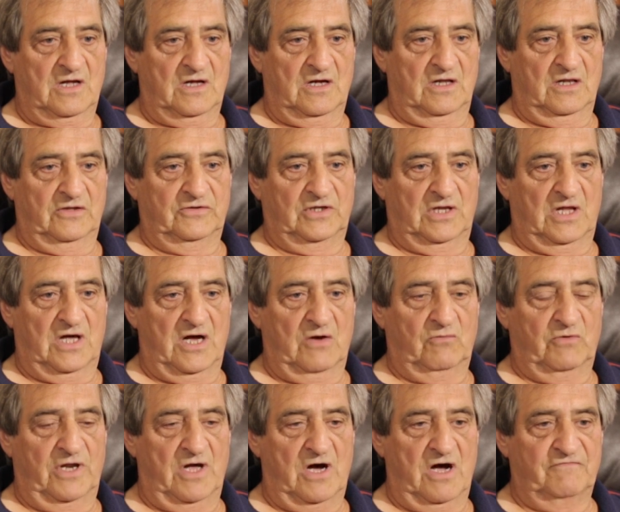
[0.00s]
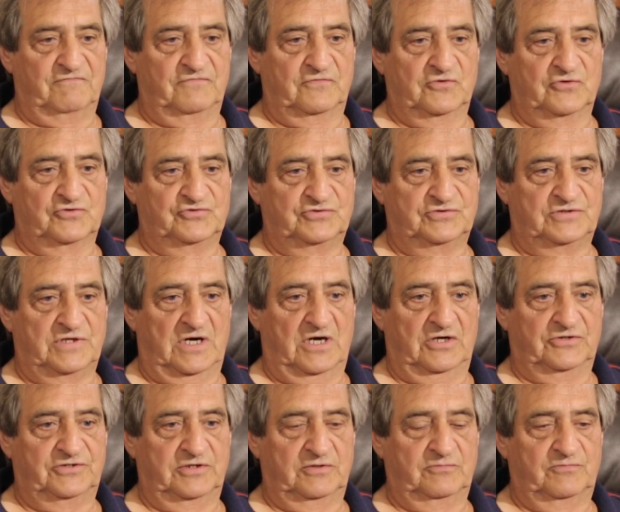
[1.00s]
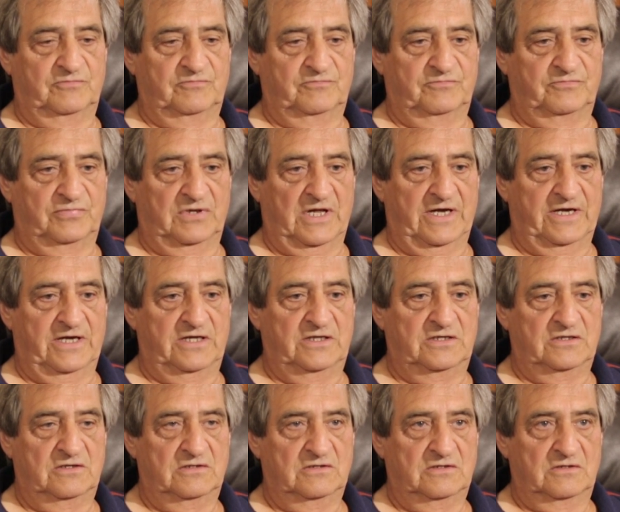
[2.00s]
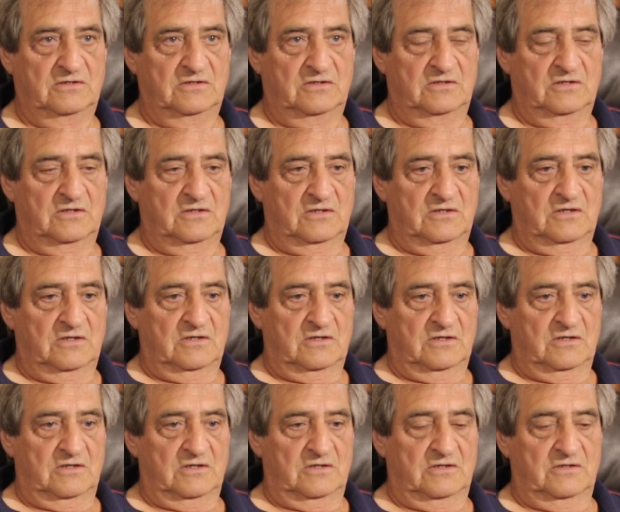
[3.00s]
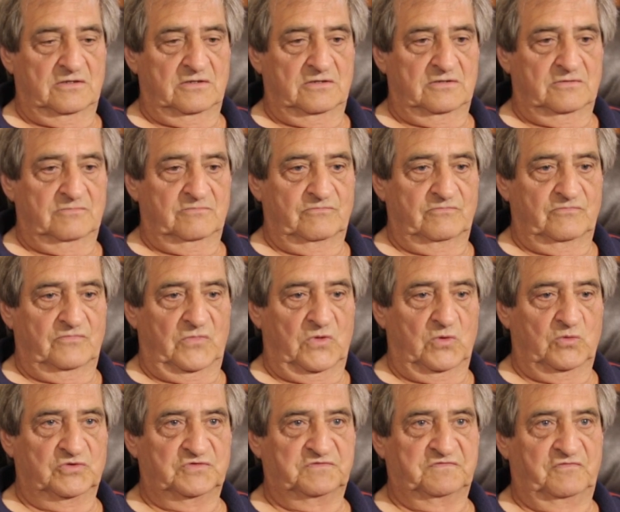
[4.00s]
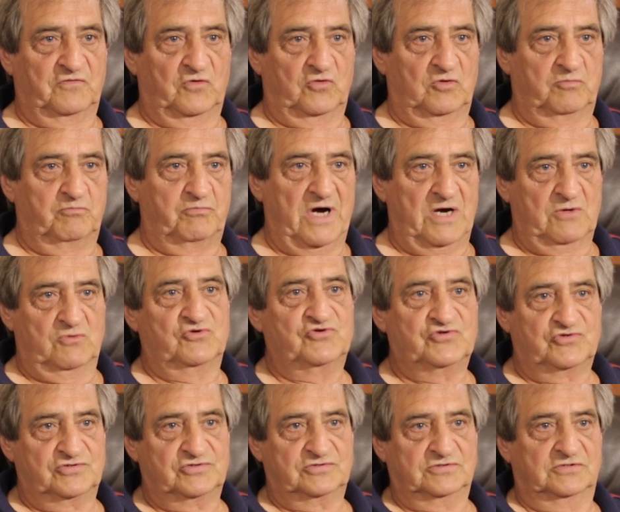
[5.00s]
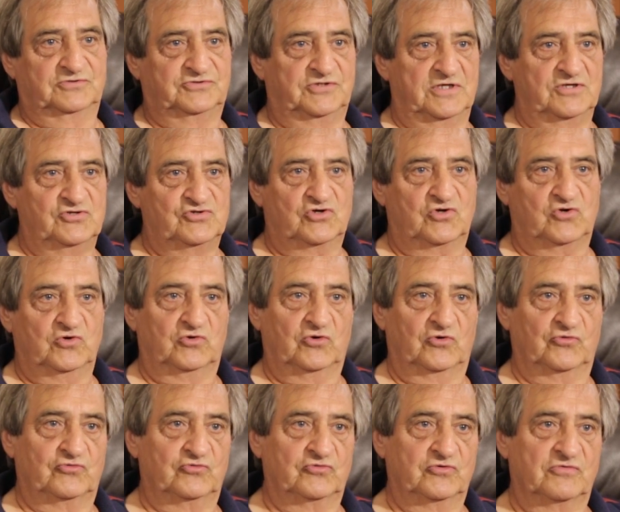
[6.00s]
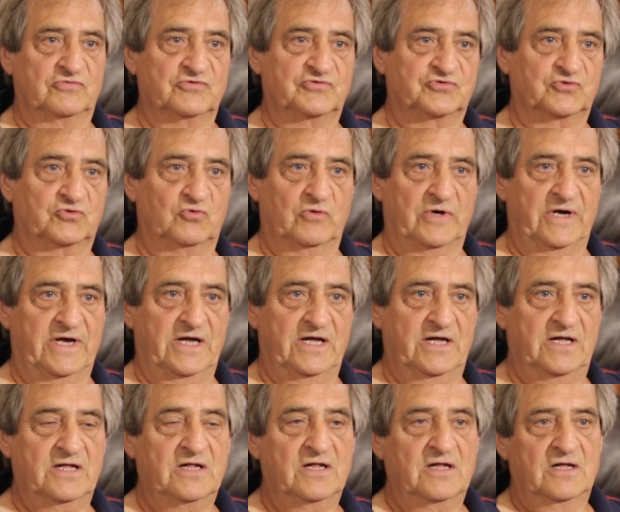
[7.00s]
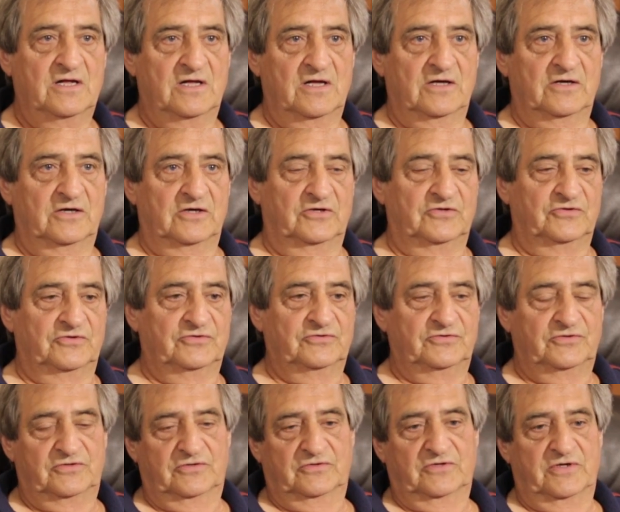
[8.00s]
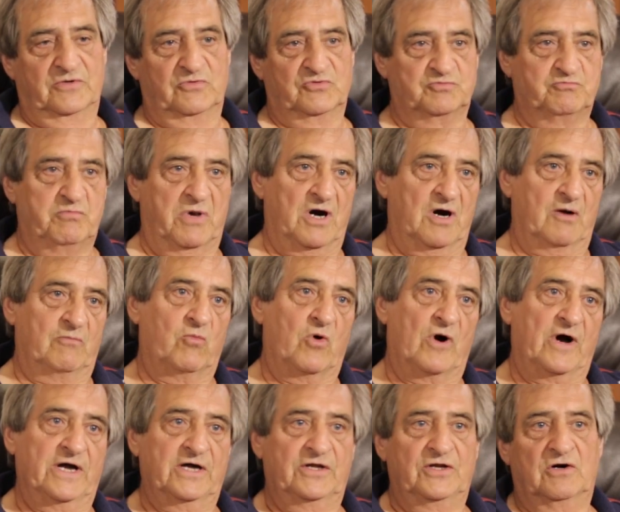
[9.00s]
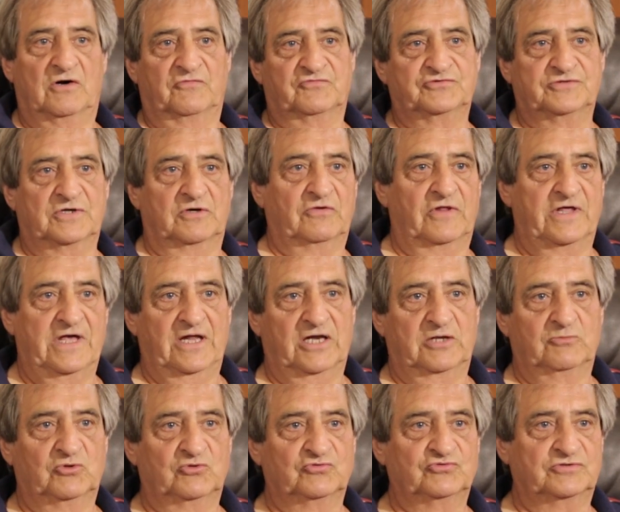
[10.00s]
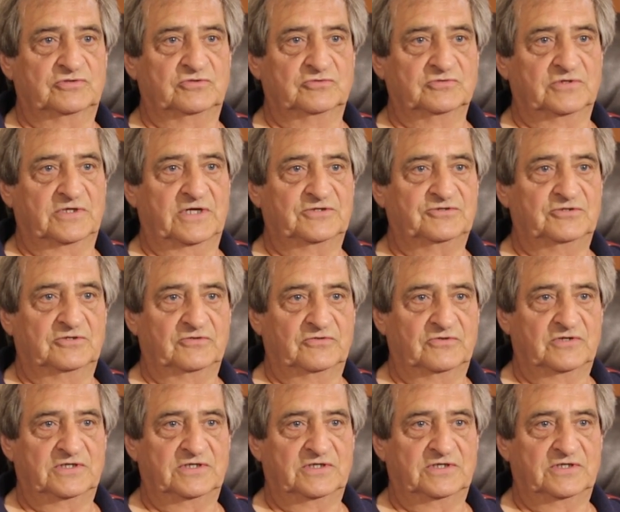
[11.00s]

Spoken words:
and like when I first started playing, there was 4 posts at each corner of the square, and it was barbed wired off so the animals couldn't get on